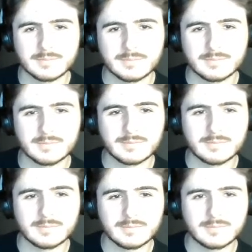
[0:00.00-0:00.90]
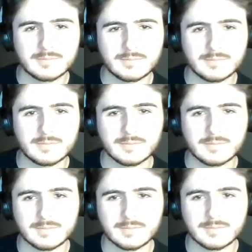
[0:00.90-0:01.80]

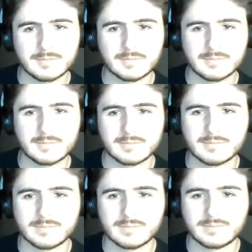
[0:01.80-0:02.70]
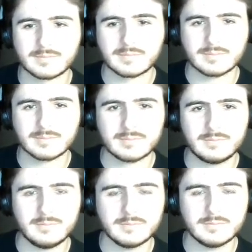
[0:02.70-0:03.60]

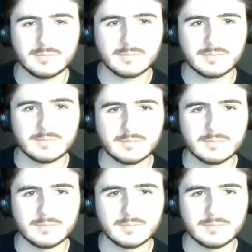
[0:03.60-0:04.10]
(silent)